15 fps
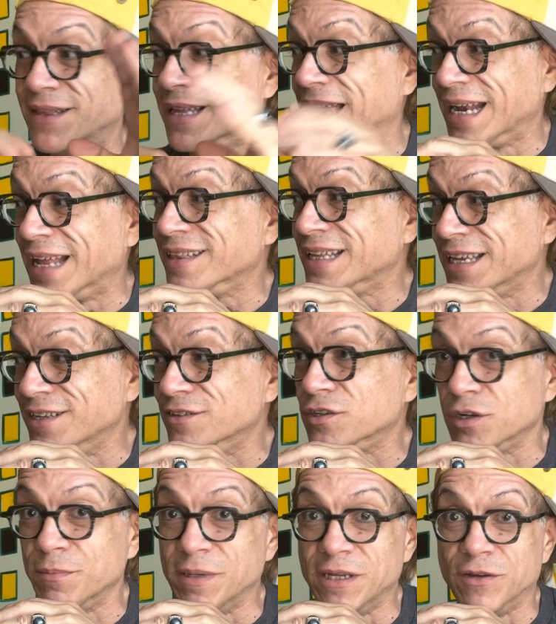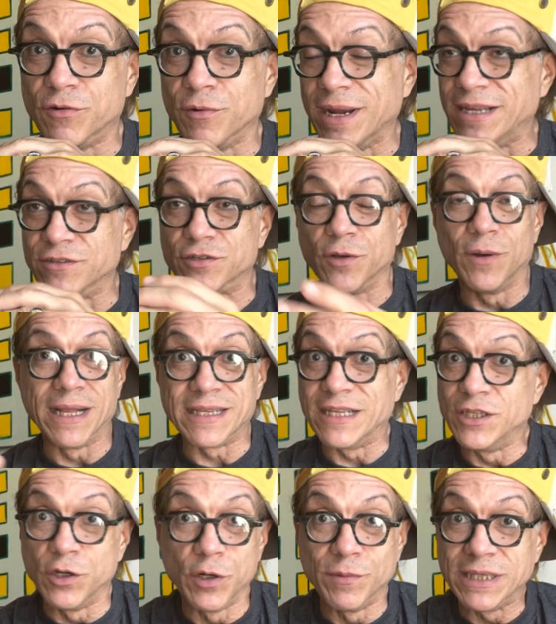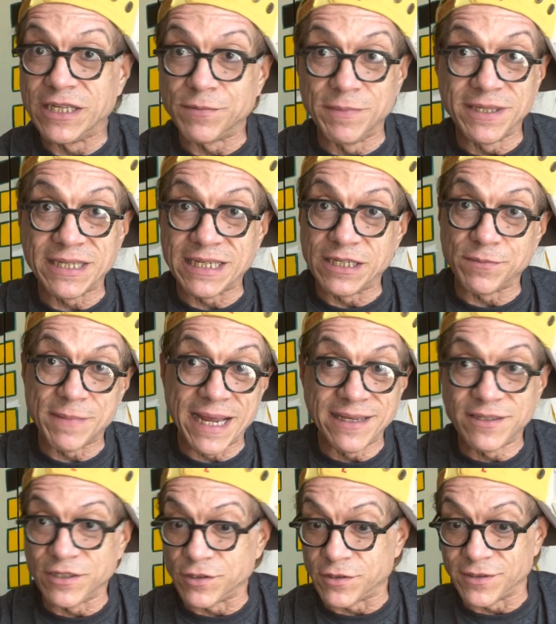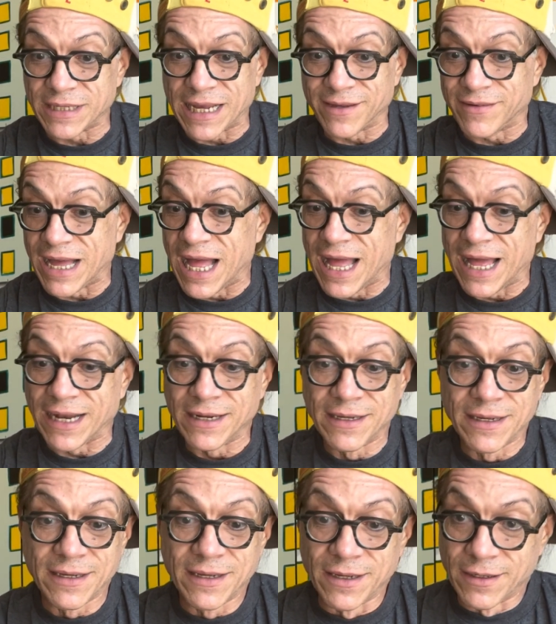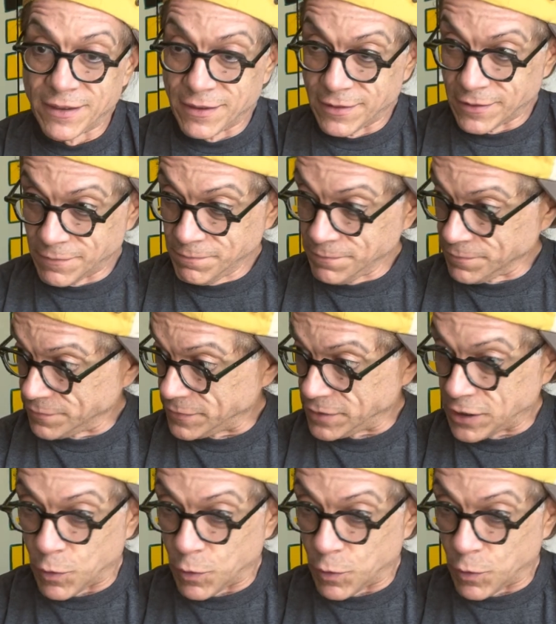that, I think it's going to be great. So I think the only one that's missing is Mantis, because I got the